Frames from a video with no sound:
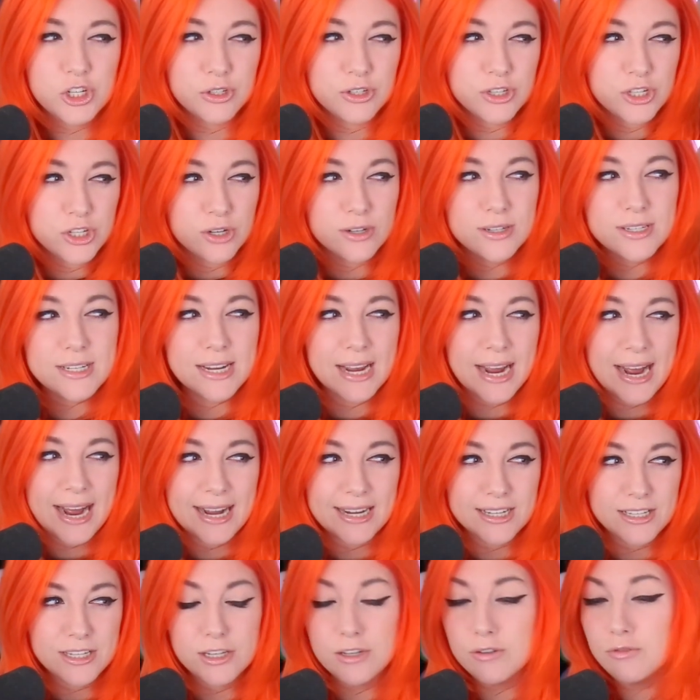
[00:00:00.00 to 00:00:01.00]
start to
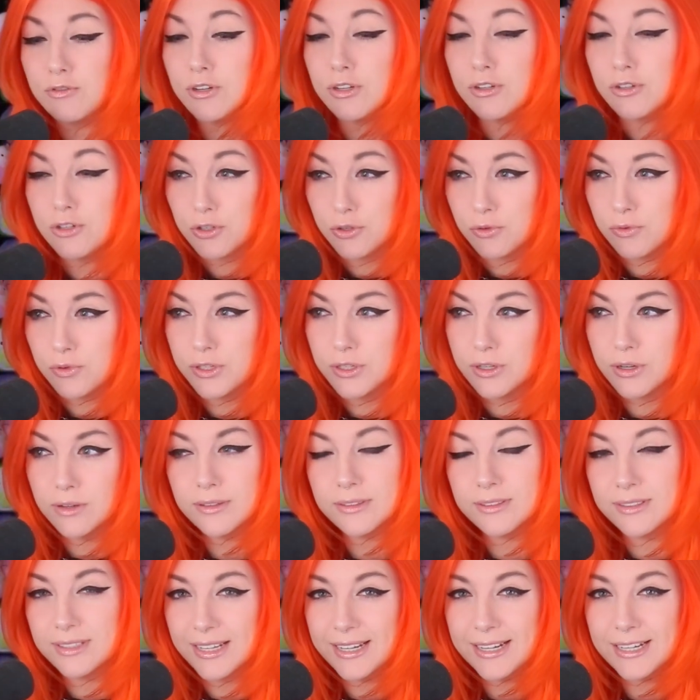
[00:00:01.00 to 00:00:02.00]
ask you to do
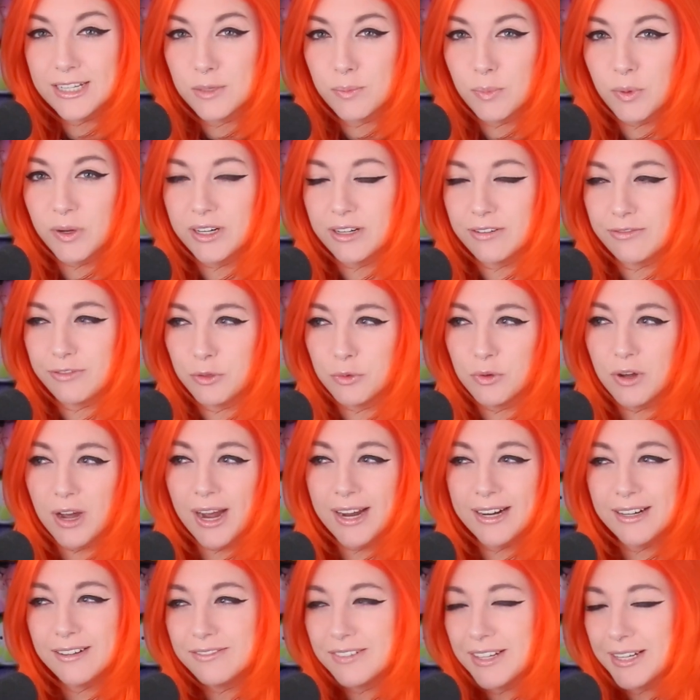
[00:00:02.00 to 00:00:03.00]
certain things, but if you
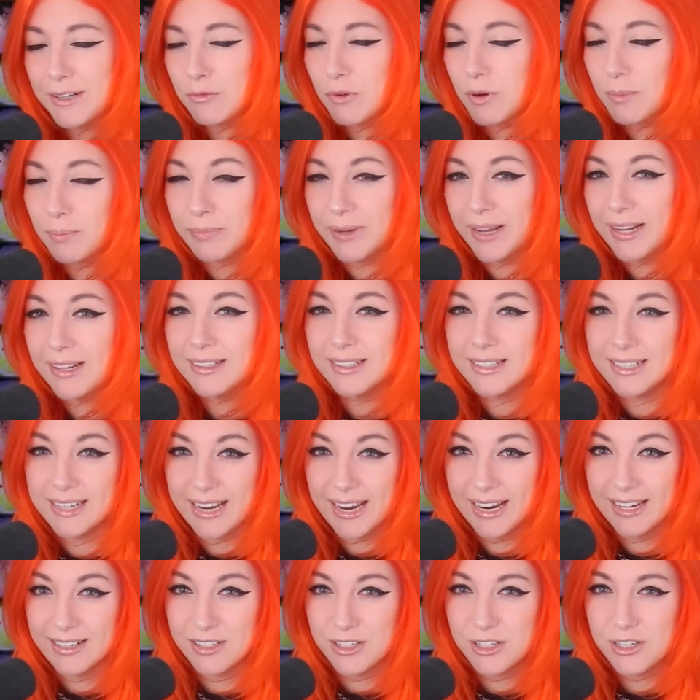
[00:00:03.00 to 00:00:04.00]
kind of like rebel
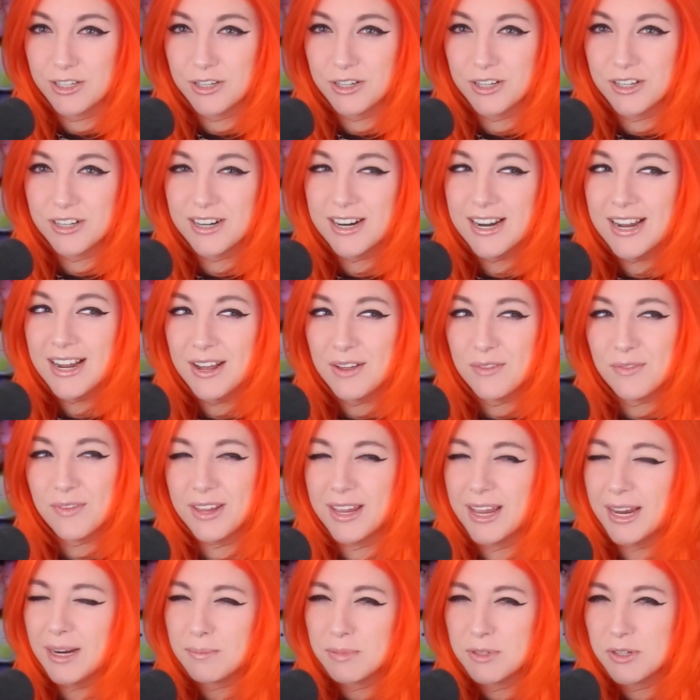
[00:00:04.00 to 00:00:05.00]
against her, the
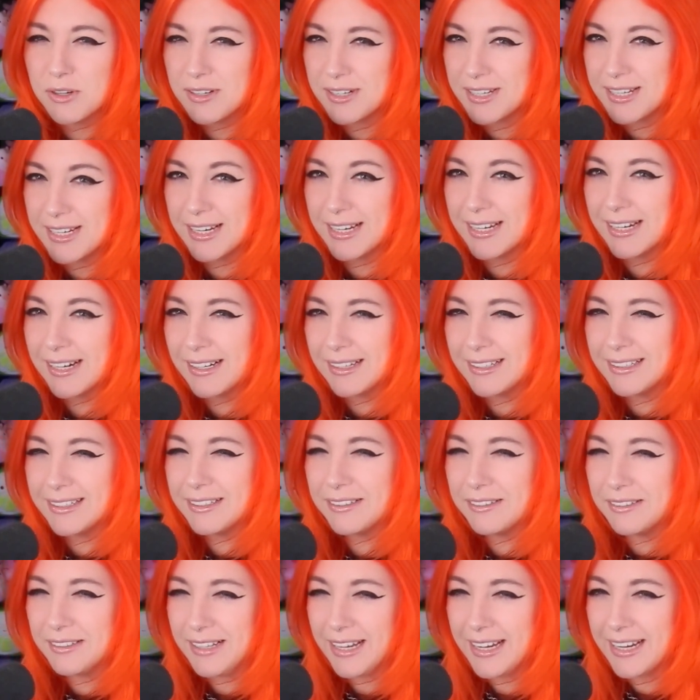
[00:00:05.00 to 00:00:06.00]
game starts to get a
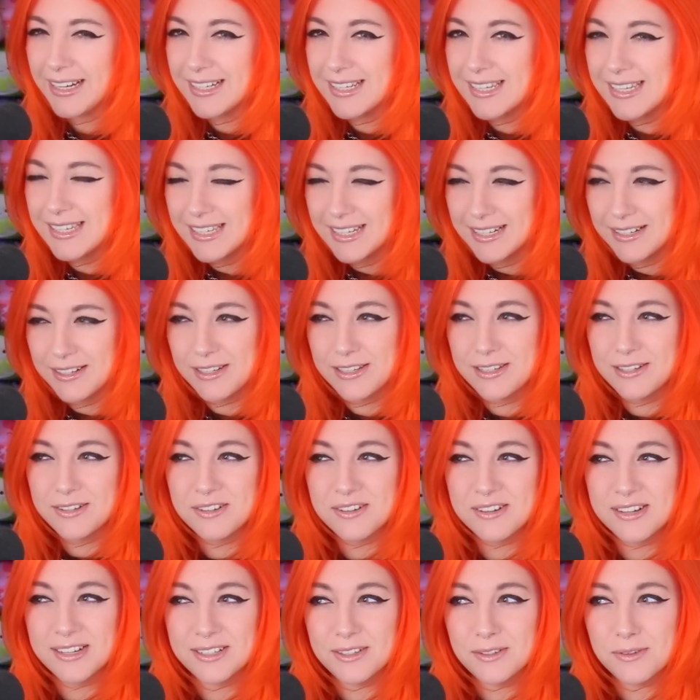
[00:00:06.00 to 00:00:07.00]
little like sinister
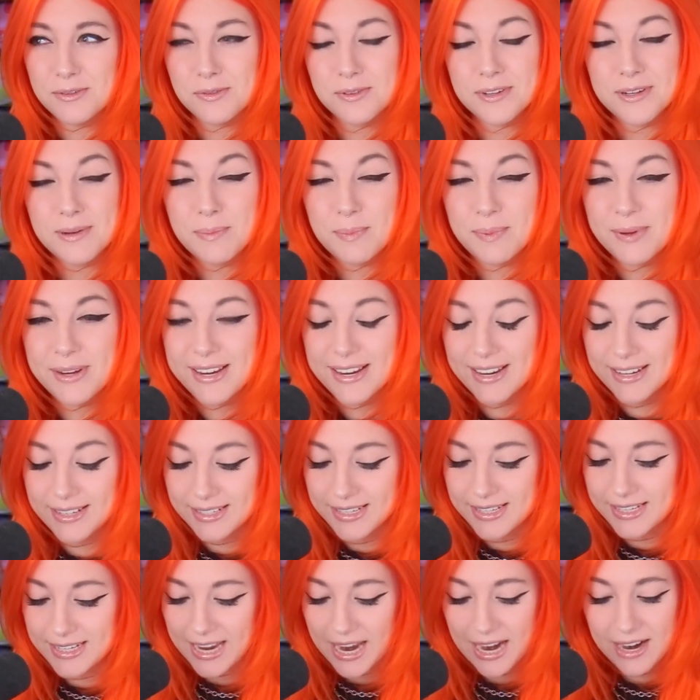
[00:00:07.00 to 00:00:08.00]
and creepy and
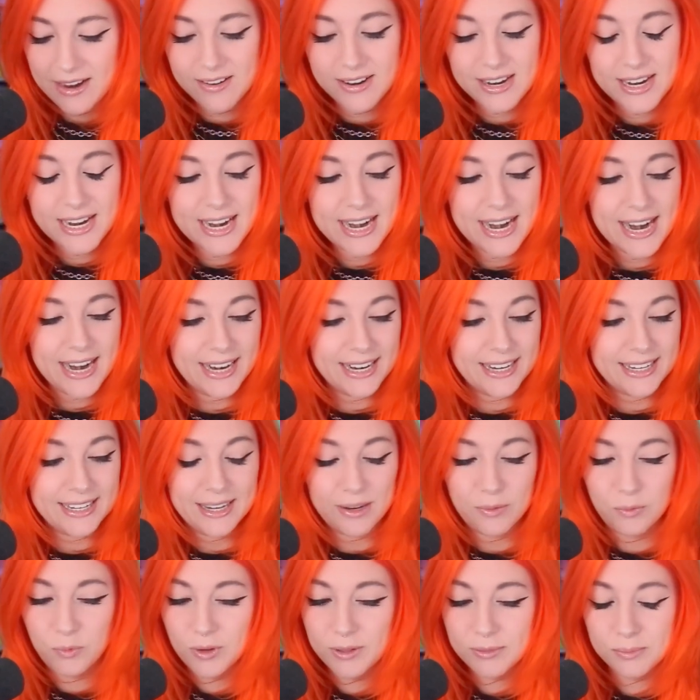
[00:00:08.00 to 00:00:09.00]
scary. And
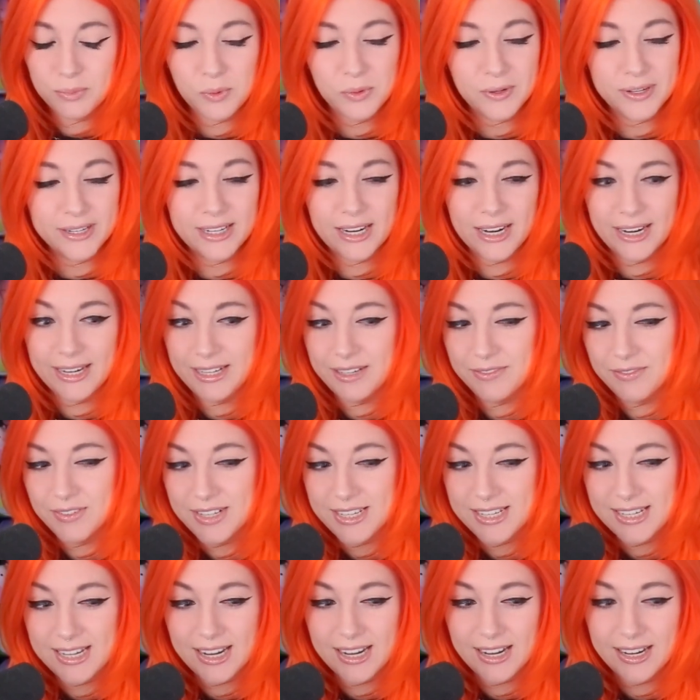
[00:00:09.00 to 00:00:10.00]
at one point I even
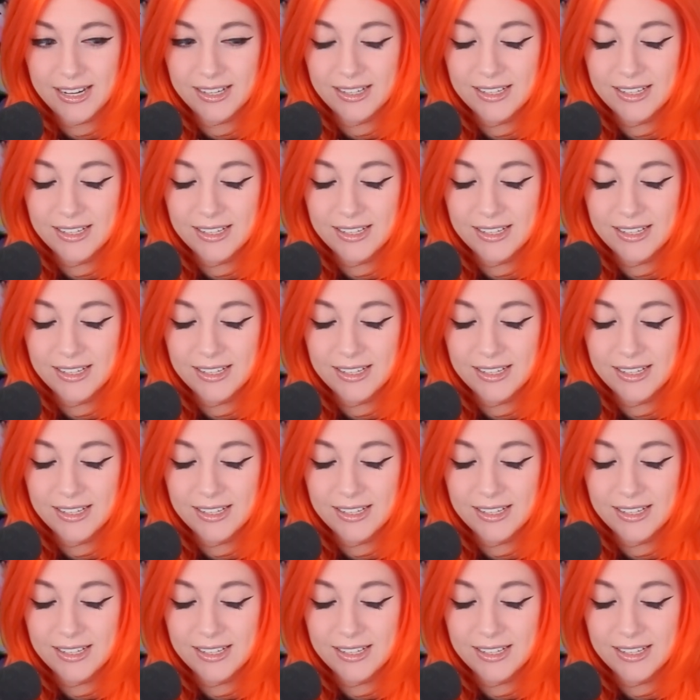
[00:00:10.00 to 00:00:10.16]
said,